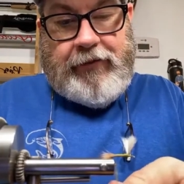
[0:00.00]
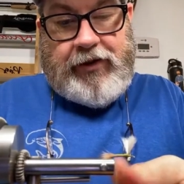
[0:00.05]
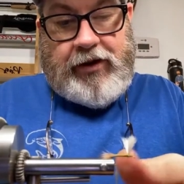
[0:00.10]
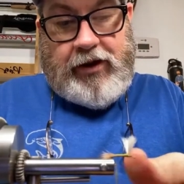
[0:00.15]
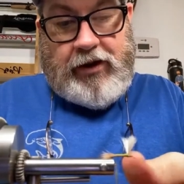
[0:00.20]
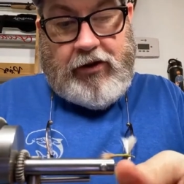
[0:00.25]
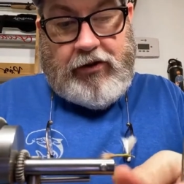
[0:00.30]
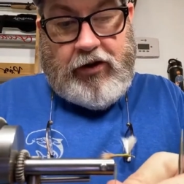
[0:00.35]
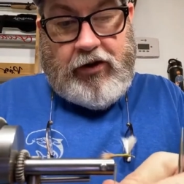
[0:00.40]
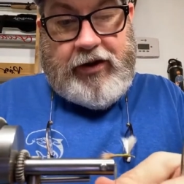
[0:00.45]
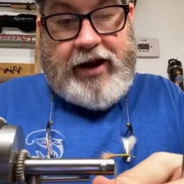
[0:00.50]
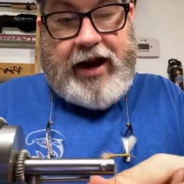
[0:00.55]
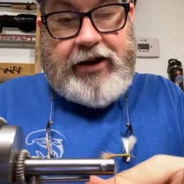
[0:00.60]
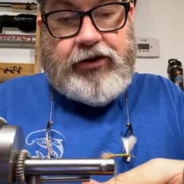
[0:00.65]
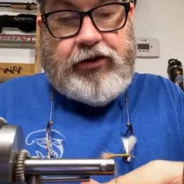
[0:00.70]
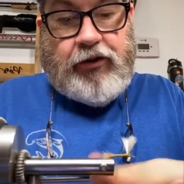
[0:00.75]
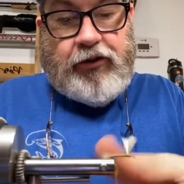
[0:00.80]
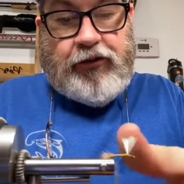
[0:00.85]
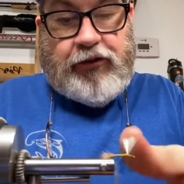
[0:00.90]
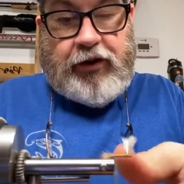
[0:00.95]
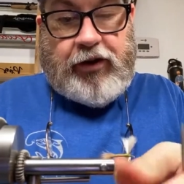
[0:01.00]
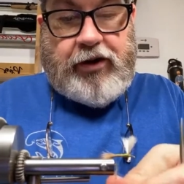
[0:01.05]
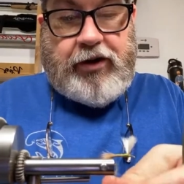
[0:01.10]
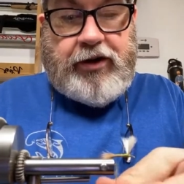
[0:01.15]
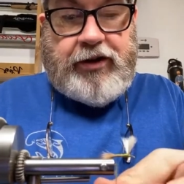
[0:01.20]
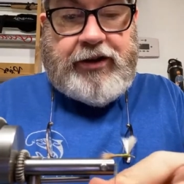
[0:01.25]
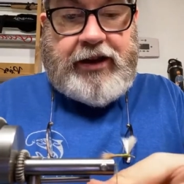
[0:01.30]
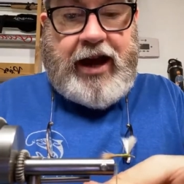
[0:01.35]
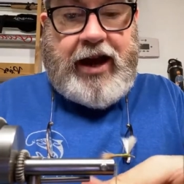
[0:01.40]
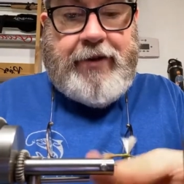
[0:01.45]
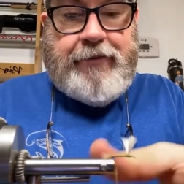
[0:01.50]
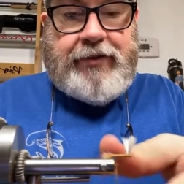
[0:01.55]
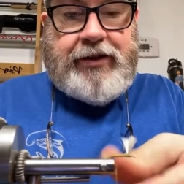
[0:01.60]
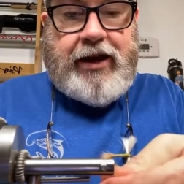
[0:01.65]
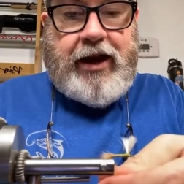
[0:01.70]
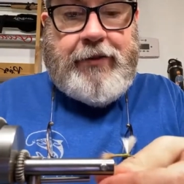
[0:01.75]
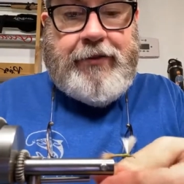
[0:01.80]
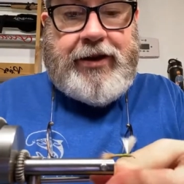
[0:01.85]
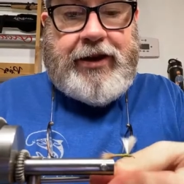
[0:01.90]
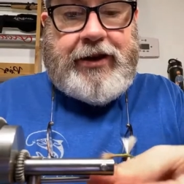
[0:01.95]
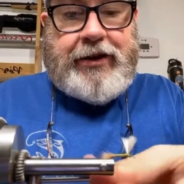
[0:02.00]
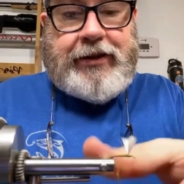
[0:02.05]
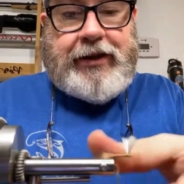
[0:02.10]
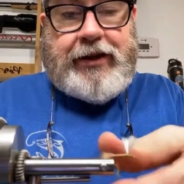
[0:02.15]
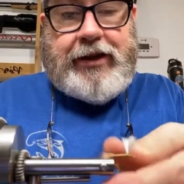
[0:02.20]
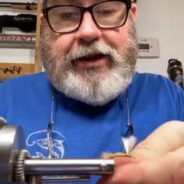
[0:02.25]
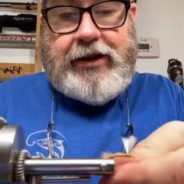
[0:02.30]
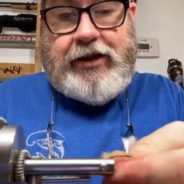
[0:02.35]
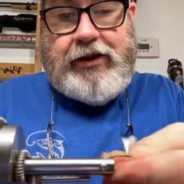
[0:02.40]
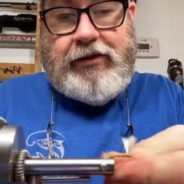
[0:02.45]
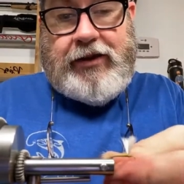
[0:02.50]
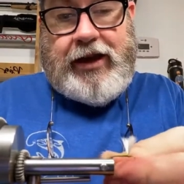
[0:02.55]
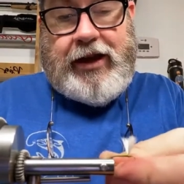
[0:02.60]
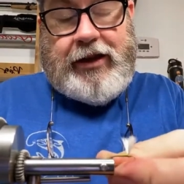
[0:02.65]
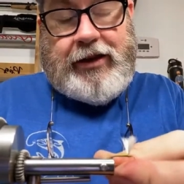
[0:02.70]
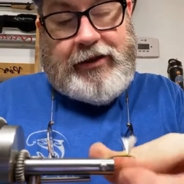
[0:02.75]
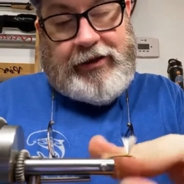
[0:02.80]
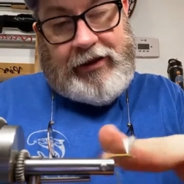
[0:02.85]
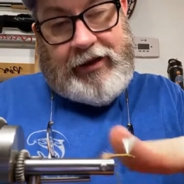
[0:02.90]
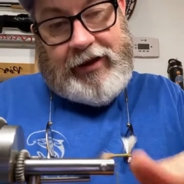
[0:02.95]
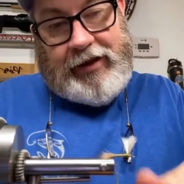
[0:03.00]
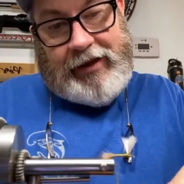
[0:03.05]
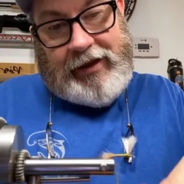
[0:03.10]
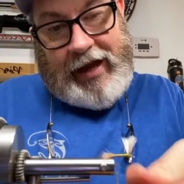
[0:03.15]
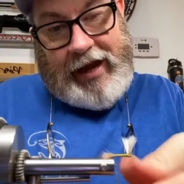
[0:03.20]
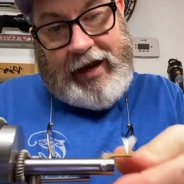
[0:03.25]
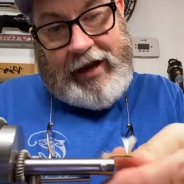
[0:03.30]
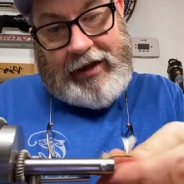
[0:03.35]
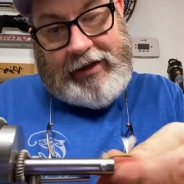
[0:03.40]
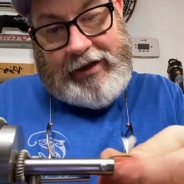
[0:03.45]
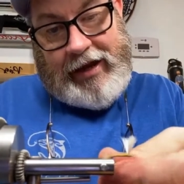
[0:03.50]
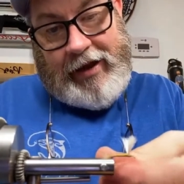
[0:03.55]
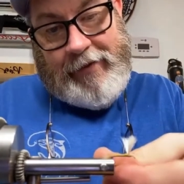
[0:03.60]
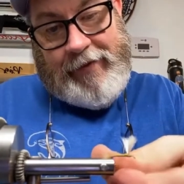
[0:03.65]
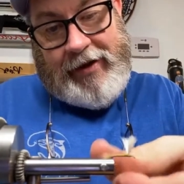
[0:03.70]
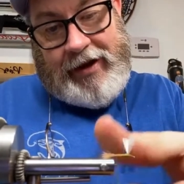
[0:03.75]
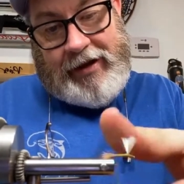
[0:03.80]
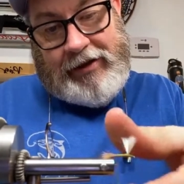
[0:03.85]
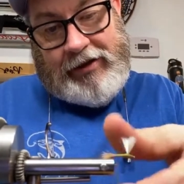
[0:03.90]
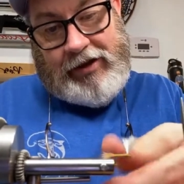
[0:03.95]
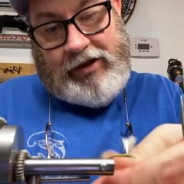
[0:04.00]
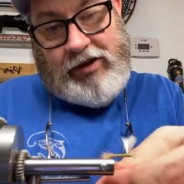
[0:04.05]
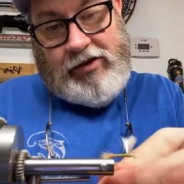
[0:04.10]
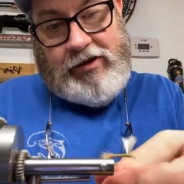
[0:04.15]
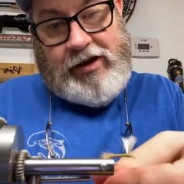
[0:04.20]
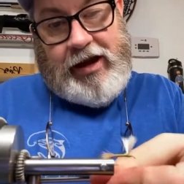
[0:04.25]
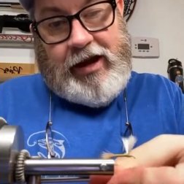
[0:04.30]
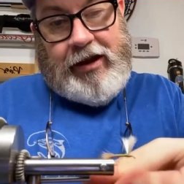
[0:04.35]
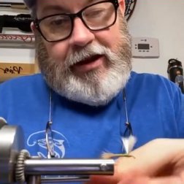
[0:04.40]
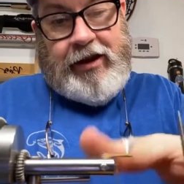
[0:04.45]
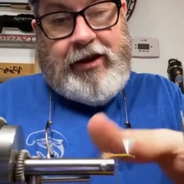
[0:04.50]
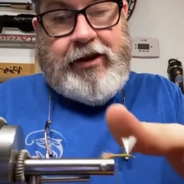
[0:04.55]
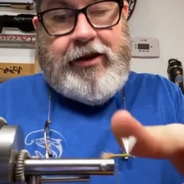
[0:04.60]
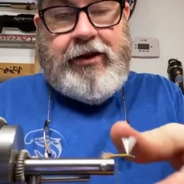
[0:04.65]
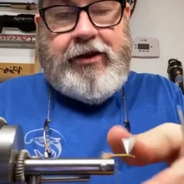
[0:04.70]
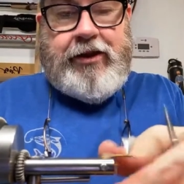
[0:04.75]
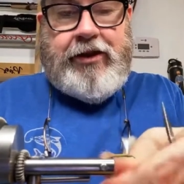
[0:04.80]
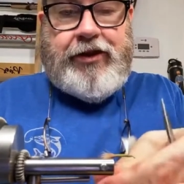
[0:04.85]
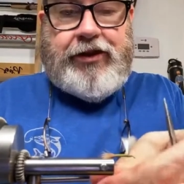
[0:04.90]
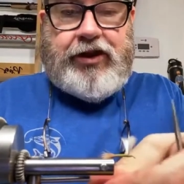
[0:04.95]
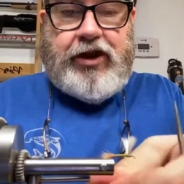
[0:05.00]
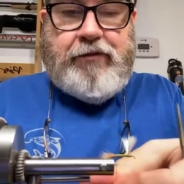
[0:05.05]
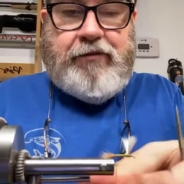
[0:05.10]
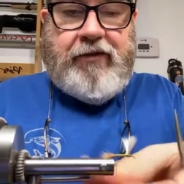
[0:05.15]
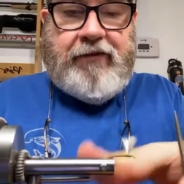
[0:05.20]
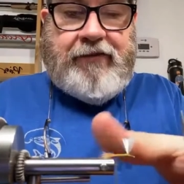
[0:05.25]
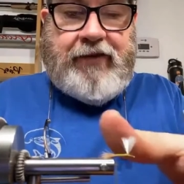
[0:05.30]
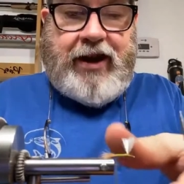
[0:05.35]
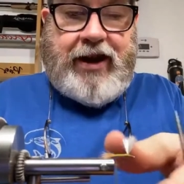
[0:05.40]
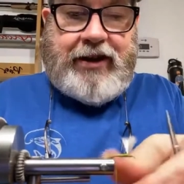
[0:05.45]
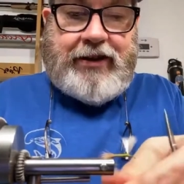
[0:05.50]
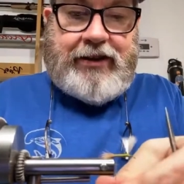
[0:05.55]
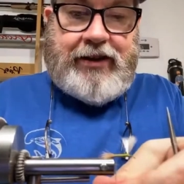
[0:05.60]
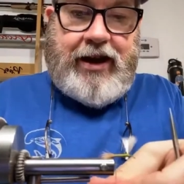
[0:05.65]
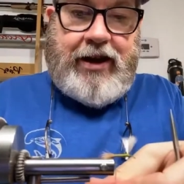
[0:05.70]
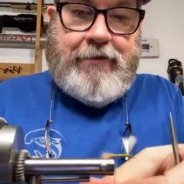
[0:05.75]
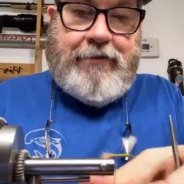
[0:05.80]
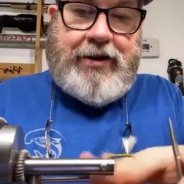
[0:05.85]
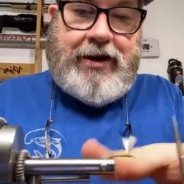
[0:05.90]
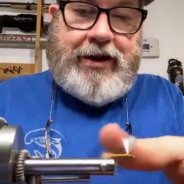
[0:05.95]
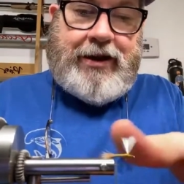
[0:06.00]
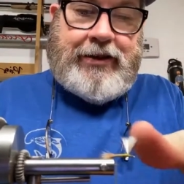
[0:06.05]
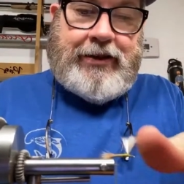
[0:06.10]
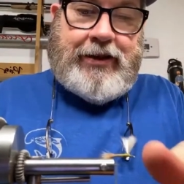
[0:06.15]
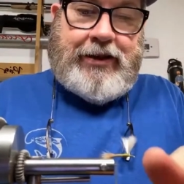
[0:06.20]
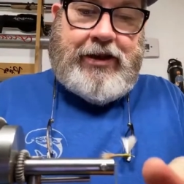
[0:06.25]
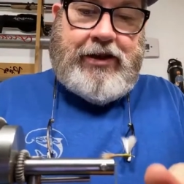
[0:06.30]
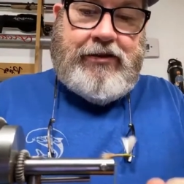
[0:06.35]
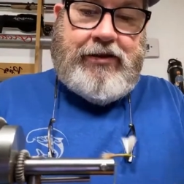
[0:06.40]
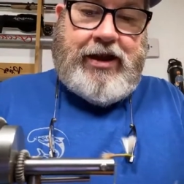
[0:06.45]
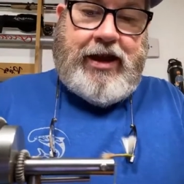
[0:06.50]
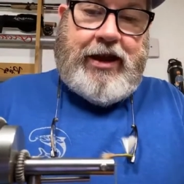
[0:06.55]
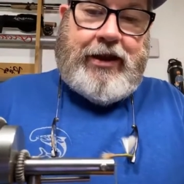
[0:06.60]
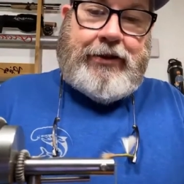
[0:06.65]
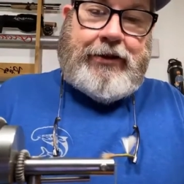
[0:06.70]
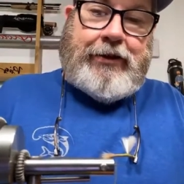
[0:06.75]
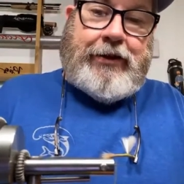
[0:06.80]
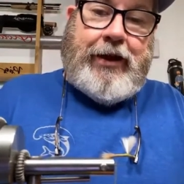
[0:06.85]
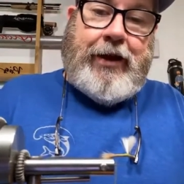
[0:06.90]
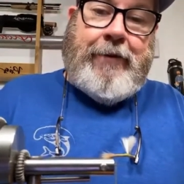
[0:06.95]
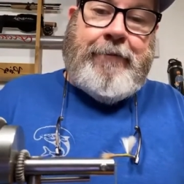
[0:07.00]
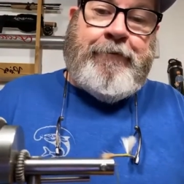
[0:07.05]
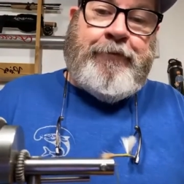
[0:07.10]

Your natural fur type dubbings, and then you get synthetic dubbings, and you get superfine dubbings, and you get